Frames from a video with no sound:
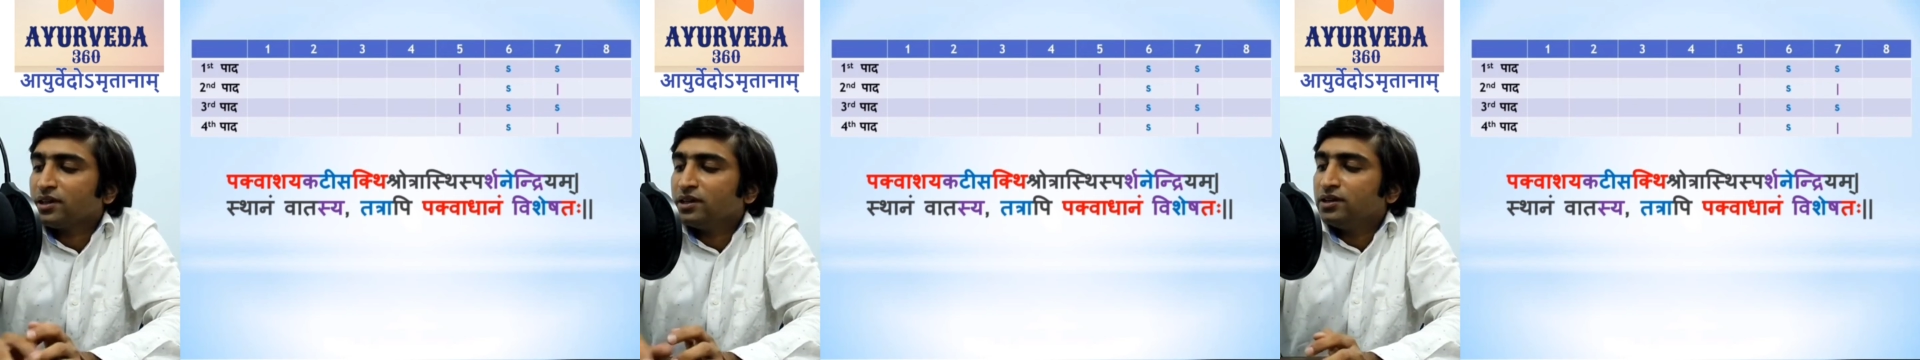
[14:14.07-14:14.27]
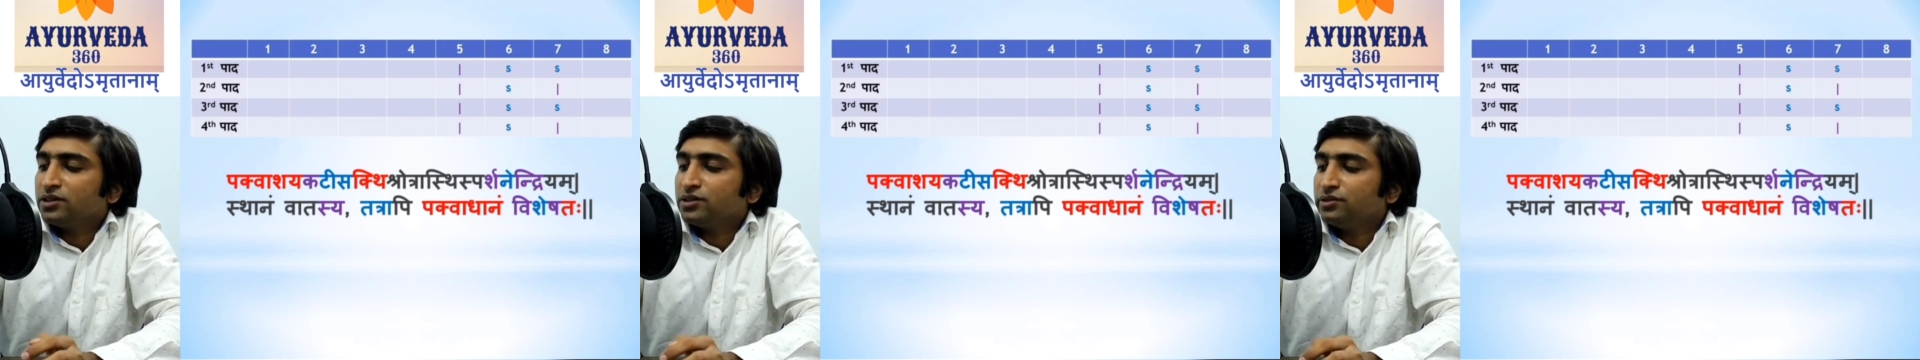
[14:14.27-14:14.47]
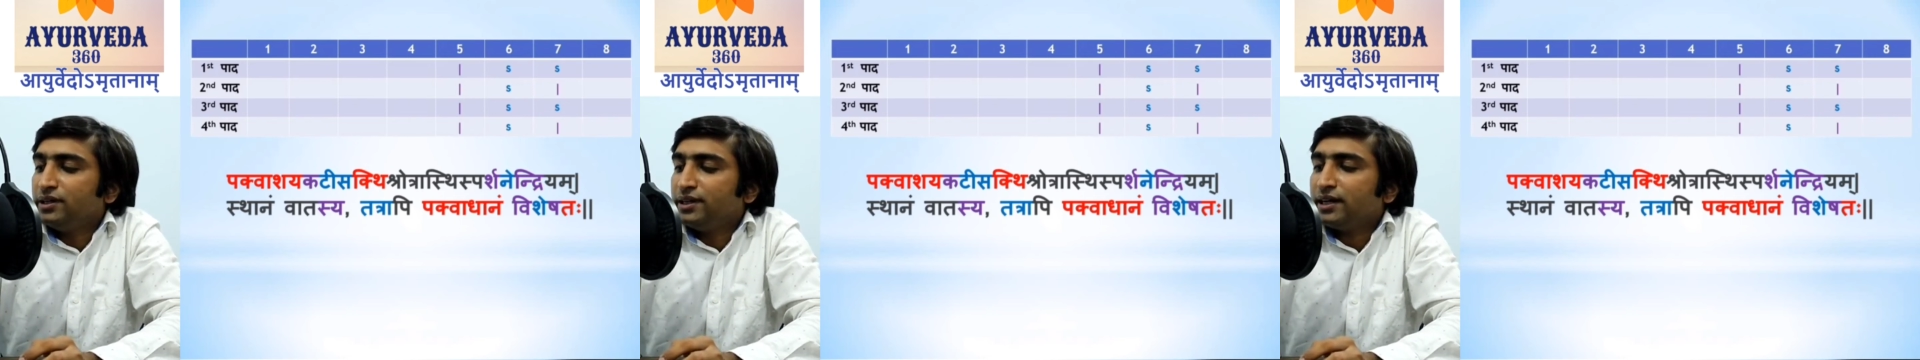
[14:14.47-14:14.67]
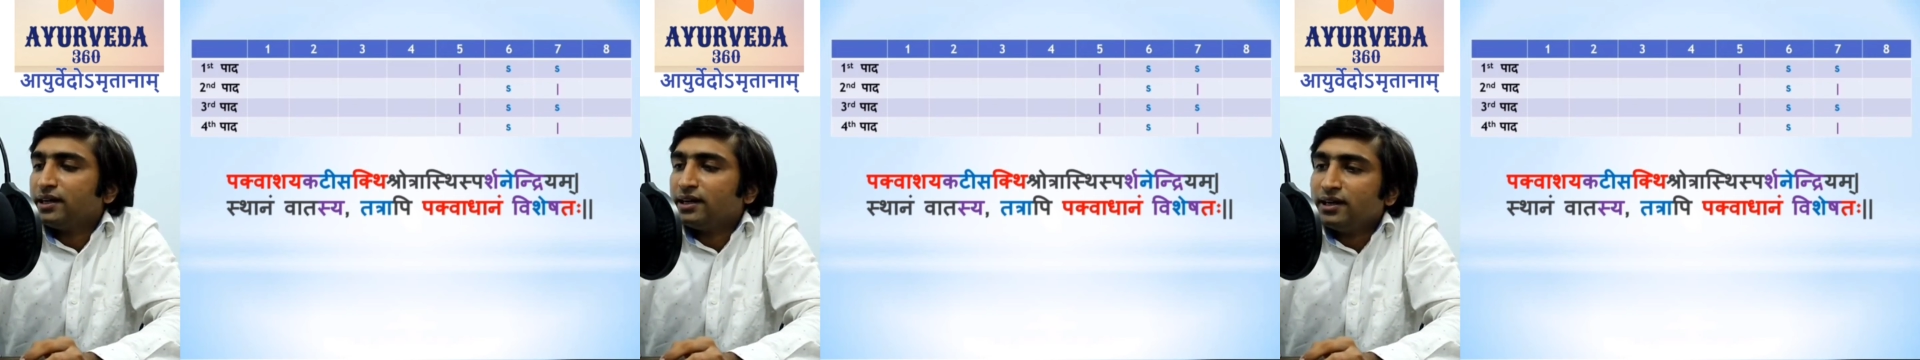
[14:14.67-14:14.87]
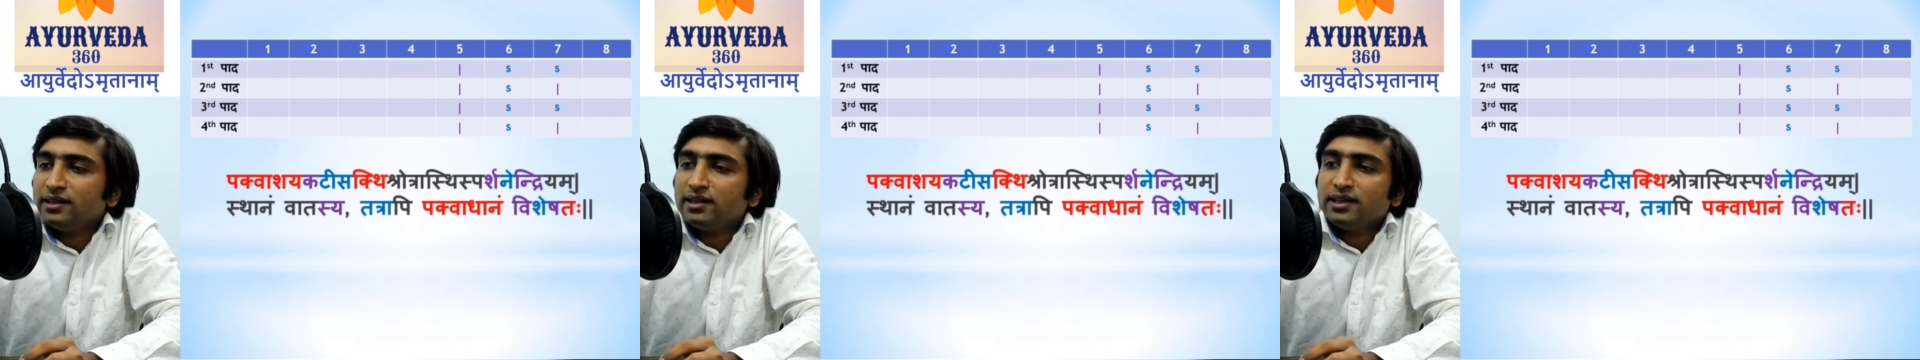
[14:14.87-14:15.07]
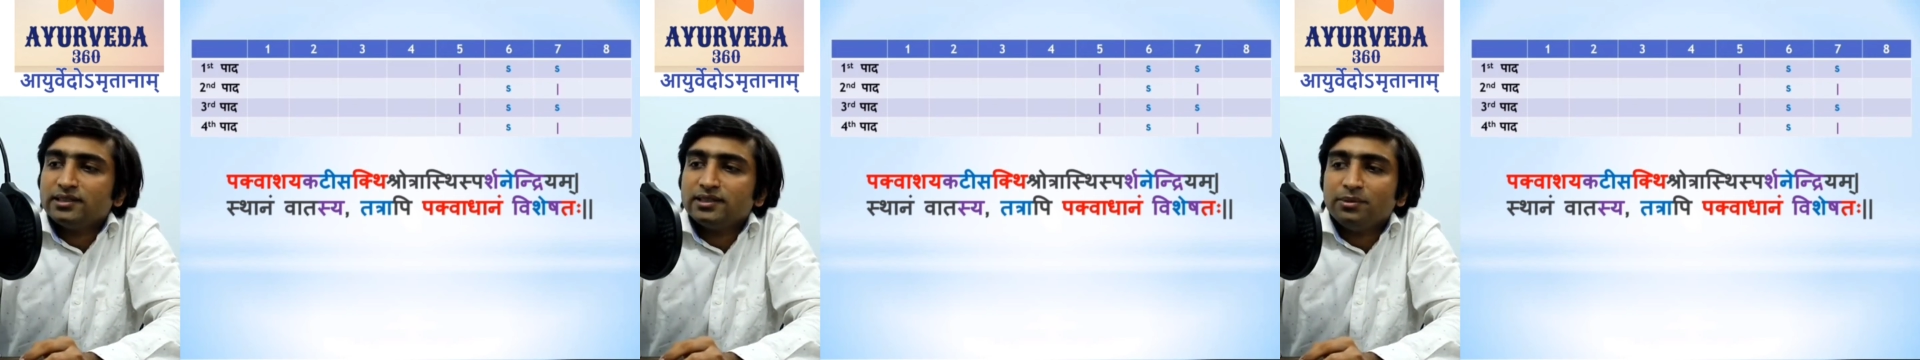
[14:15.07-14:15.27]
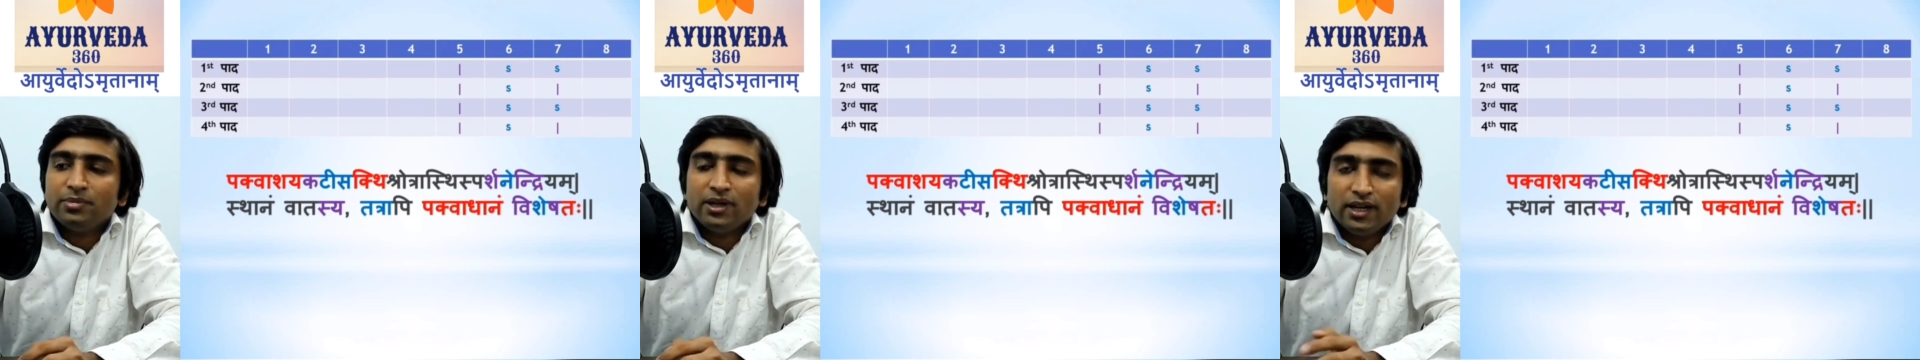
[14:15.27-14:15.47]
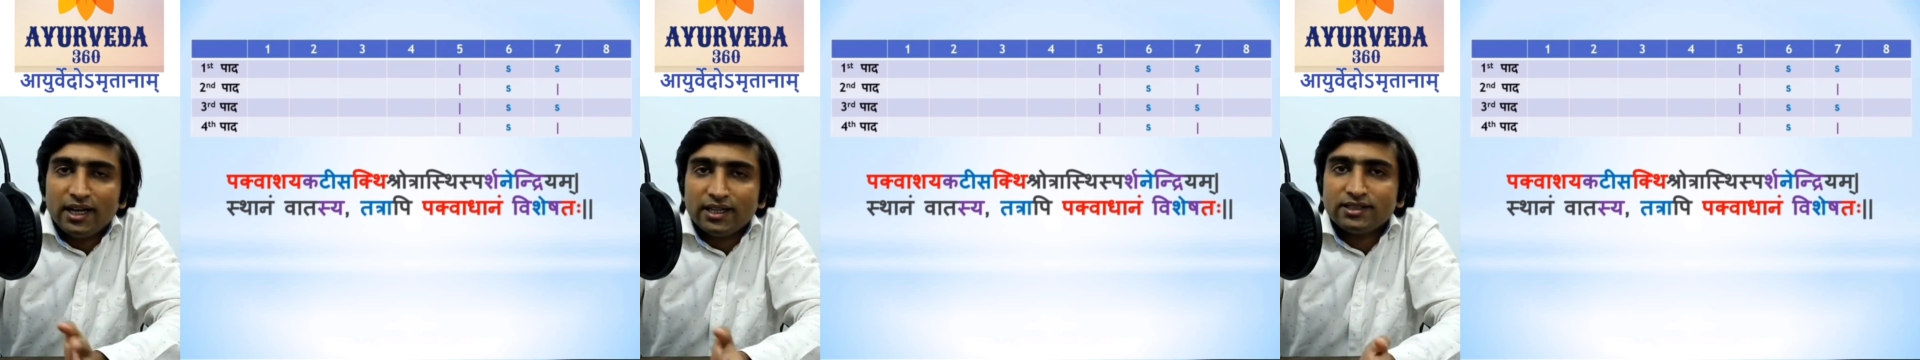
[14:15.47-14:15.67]
So we'll take another example,
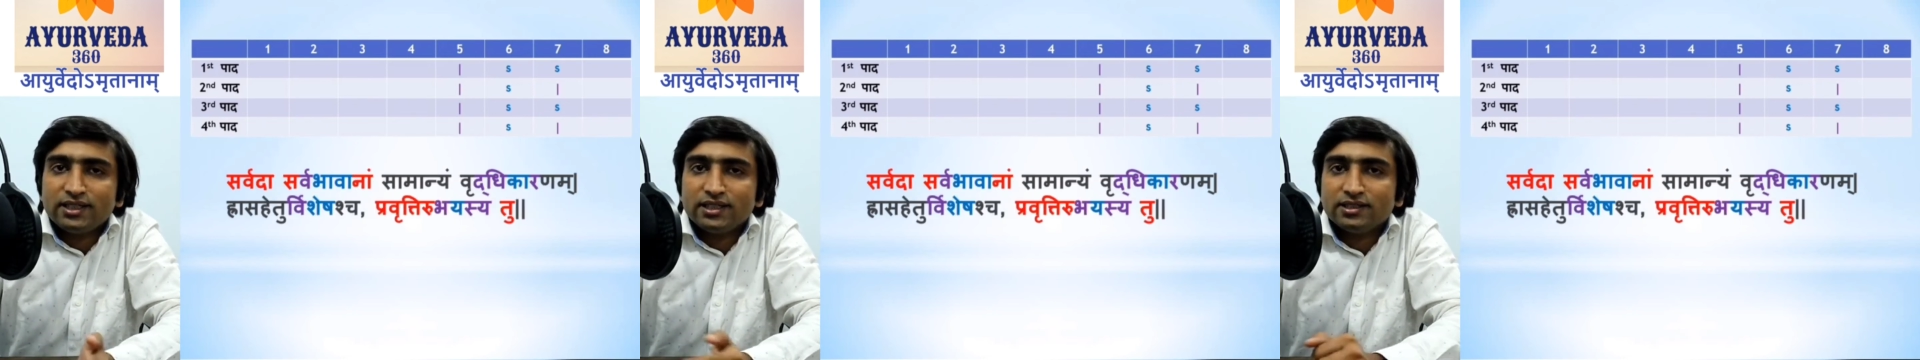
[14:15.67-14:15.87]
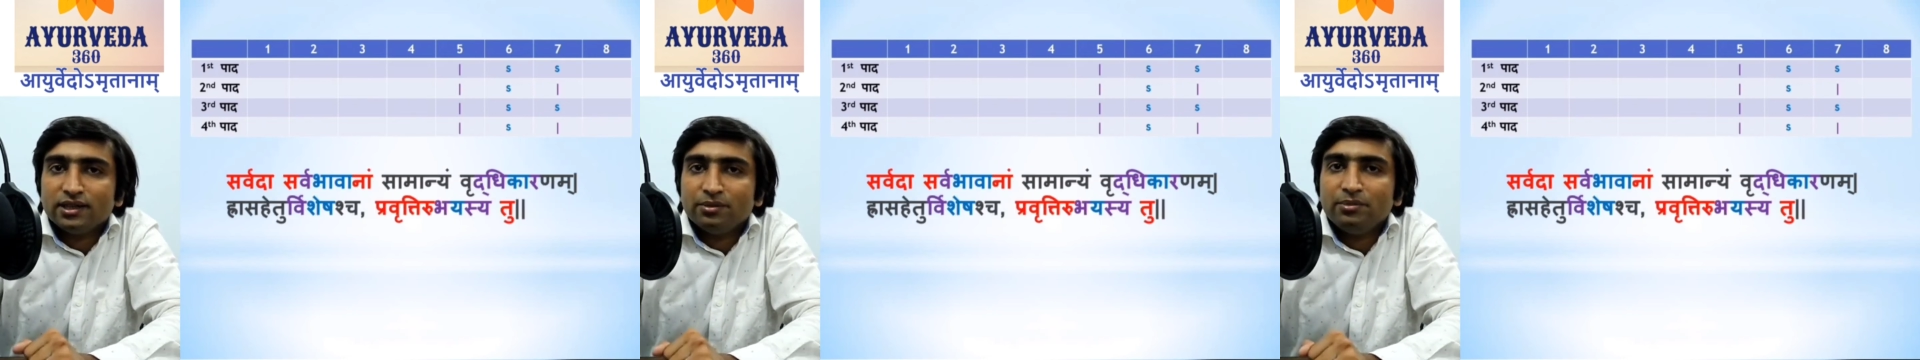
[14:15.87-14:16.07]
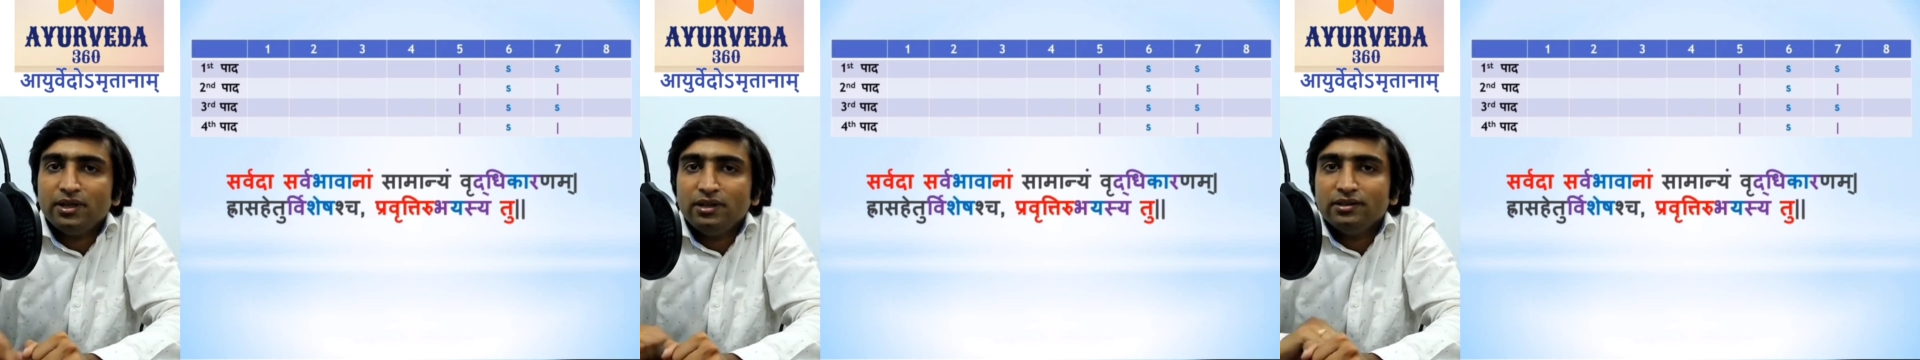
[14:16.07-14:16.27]
last example.